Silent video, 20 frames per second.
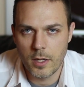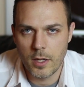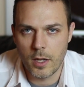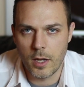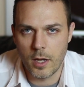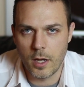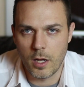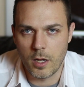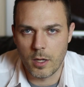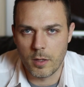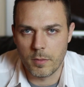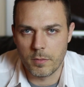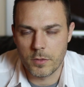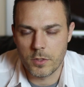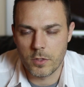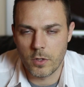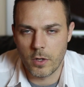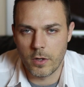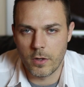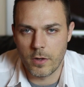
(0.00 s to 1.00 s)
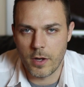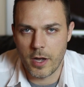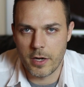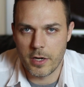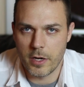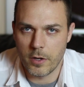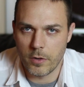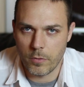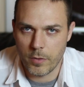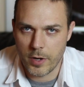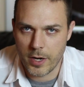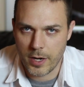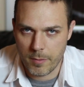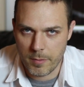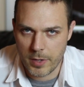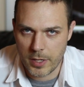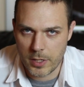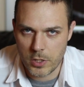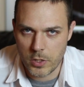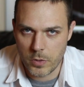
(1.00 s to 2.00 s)
So I don't
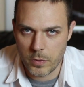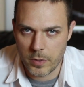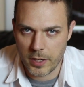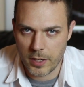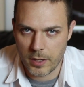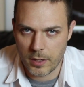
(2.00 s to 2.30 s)
recommend doing